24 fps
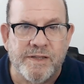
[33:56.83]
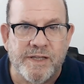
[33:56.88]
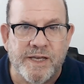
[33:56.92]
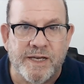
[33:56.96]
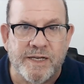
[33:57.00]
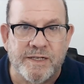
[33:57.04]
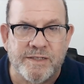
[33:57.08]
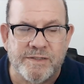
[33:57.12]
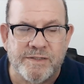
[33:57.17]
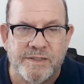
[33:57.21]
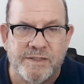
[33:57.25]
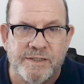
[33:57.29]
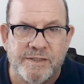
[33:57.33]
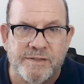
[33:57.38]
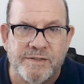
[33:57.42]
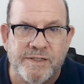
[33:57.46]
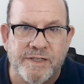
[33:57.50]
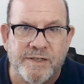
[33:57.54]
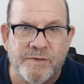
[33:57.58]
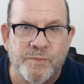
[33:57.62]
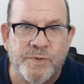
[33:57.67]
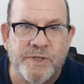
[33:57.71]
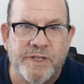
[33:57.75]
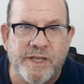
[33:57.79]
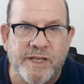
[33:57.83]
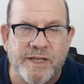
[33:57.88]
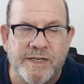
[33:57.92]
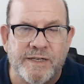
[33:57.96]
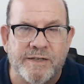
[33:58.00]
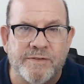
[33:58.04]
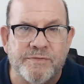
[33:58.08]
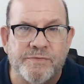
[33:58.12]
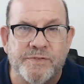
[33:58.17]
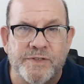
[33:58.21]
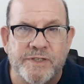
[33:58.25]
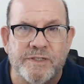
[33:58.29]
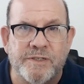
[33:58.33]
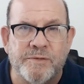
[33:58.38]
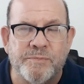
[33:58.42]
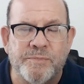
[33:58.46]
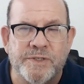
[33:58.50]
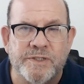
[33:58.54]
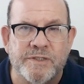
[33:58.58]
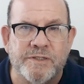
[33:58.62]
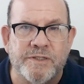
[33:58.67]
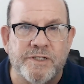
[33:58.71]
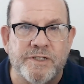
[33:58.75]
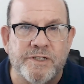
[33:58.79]
that, uh, that we have an
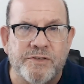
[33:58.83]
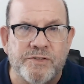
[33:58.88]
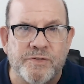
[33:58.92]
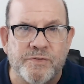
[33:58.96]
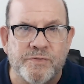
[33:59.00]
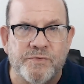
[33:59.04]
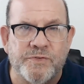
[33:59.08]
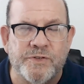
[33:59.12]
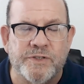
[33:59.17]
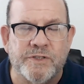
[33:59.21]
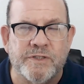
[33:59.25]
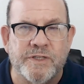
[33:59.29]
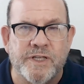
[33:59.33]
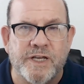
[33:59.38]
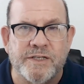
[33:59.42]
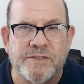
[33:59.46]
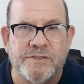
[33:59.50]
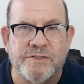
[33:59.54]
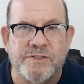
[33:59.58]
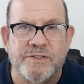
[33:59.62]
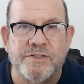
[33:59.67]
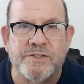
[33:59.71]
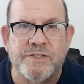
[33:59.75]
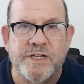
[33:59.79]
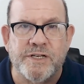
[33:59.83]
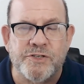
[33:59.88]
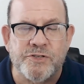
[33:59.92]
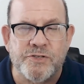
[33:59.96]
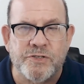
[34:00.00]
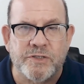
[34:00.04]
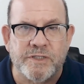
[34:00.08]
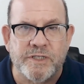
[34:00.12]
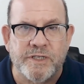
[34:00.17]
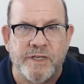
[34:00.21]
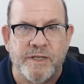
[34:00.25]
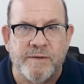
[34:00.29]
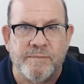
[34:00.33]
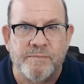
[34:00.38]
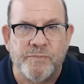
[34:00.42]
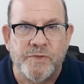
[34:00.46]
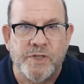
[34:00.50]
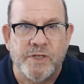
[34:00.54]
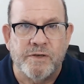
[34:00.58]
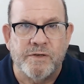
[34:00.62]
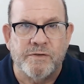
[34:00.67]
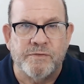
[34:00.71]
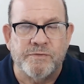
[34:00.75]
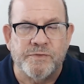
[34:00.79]
ability to feel existentially
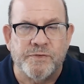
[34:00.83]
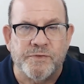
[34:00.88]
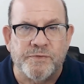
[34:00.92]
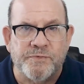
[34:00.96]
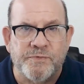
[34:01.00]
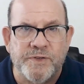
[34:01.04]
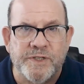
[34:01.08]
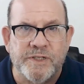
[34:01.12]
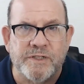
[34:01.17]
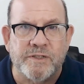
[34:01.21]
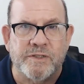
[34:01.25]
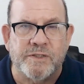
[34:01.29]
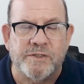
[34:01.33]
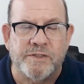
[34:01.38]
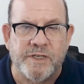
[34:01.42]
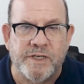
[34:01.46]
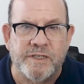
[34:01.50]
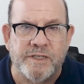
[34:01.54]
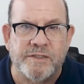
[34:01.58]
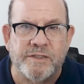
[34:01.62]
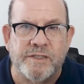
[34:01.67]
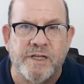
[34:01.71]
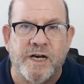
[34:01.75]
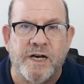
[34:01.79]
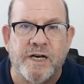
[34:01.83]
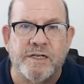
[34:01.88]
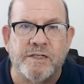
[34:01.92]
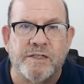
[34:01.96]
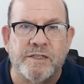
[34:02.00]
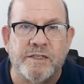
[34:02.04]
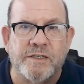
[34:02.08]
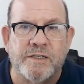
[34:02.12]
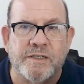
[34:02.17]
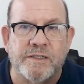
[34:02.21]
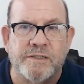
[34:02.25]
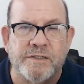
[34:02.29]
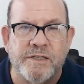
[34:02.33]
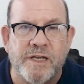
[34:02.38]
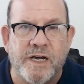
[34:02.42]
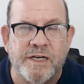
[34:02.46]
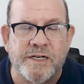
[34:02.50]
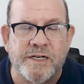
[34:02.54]
fulfilled and not, uh,